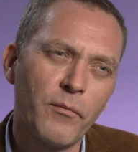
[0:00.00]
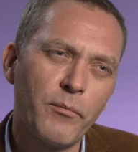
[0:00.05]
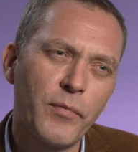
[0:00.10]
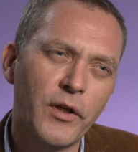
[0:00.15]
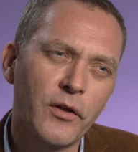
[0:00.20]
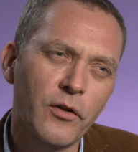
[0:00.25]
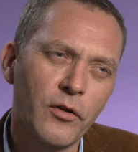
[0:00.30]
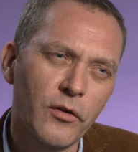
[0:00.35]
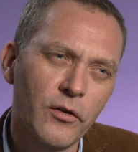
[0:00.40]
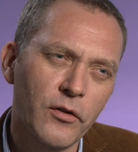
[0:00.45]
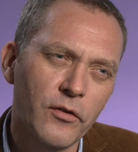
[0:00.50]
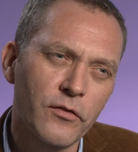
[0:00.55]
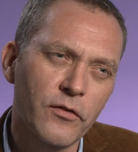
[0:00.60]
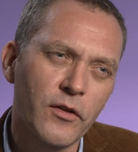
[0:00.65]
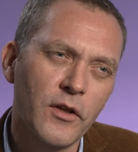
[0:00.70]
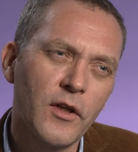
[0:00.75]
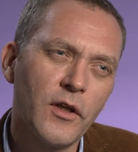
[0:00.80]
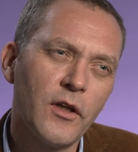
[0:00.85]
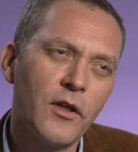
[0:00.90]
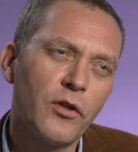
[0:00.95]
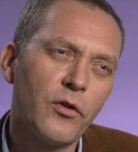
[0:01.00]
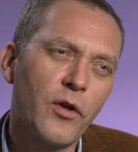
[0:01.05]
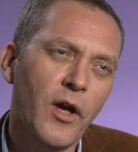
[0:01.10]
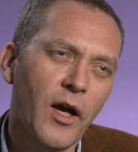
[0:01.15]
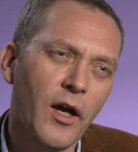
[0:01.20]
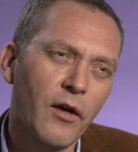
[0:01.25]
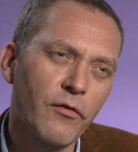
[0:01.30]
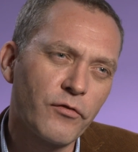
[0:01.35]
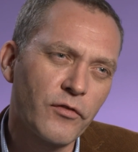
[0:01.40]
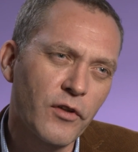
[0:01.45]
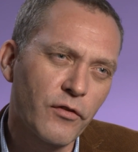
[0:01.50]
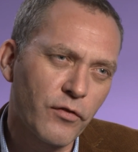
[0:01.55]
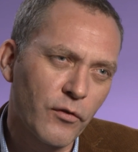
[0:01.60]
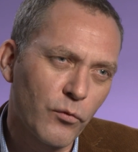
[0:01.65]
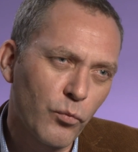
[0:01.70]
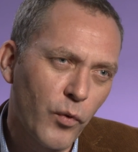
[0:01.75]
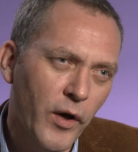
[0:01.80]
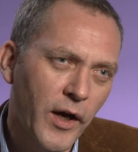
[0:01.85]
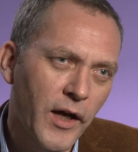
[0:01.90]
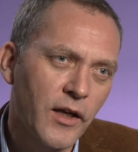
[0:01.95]
because you have
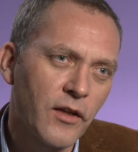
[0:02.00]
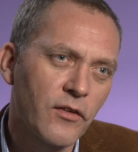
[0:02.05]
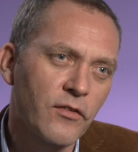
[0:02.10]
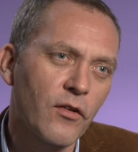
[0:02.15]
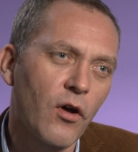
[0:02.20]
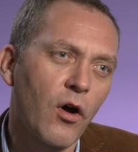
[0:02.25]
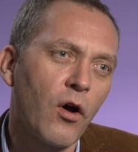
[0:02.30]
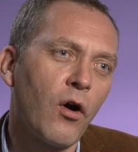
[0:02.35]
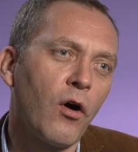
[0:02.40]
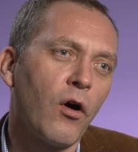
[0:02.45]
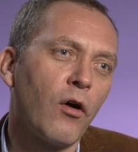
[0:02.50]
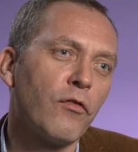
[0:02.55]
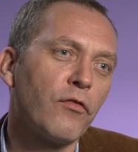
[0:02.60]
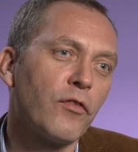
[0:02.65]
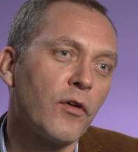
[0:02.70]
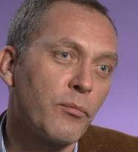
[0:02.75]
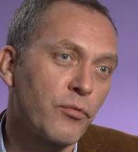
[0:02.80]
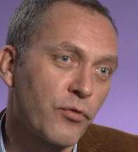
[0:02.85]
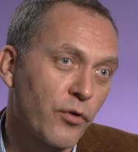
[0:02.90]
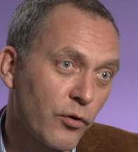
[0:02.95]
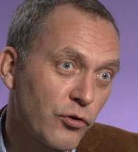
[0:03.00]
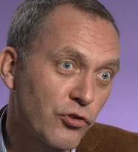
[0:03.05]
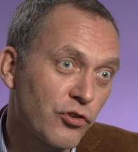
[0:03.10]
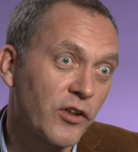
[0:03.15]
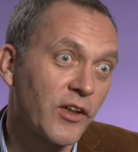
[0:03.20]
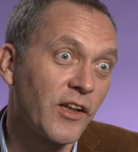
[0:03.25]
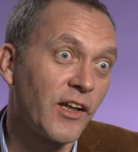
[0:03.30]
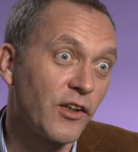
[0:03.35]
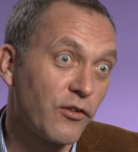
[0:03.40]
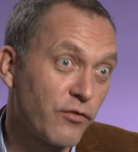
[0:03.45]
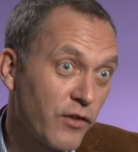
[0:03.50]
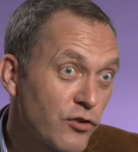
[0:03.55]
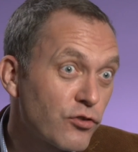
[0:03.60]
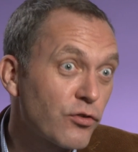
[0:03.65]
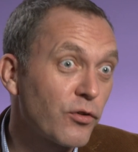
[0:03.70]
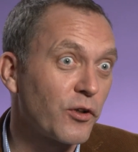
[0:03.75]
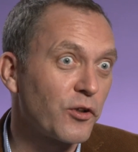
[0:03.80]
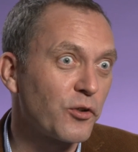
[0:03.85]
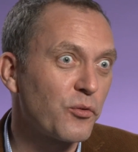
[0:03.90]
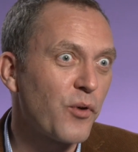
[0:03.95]
different ways of approaching an
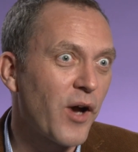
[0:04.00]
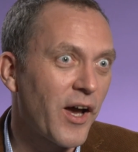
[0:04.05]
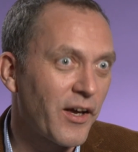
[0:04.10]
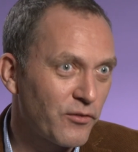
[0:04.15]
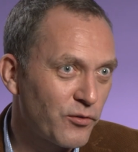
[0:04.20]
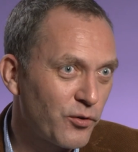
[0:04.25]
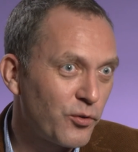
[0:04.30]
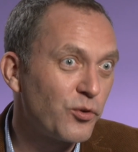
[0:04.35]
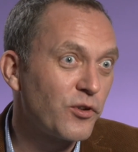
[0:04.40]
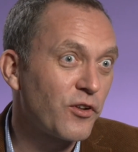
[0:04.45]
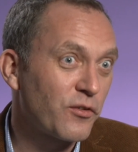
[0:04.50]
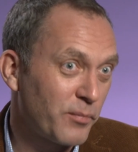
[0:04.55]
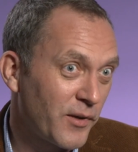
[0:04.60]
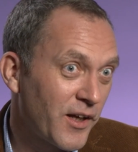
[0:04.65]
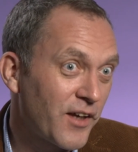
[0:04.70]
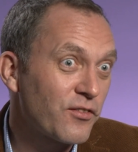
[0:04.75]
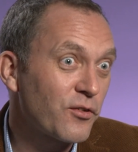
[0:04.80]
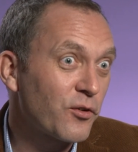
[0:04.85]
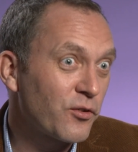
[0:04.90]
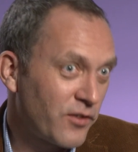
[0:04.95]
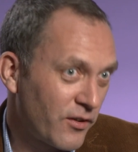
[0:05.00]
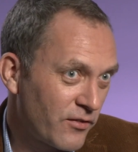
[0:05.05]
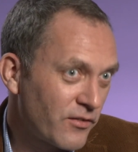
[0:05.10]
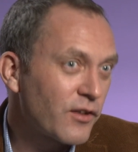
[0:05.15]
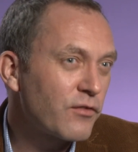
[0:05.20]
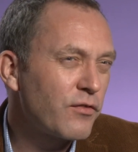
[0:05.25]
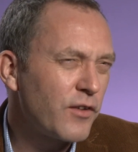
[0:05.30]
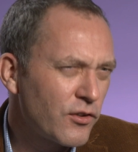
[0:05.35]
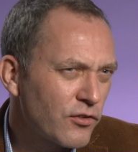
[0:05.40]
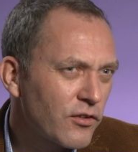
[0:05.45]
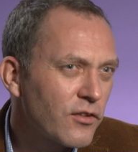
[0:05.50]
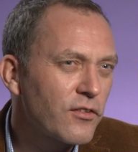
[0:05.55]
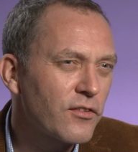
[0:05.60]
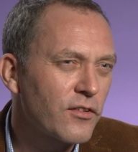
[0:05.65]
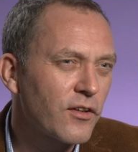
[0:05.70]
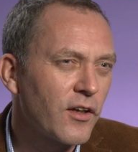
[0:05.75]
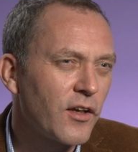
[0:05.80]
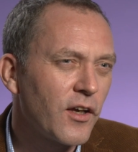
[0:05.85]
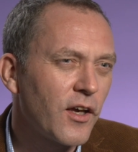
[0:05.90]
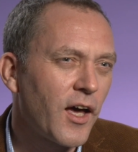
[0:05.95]
individual who displays autistic features.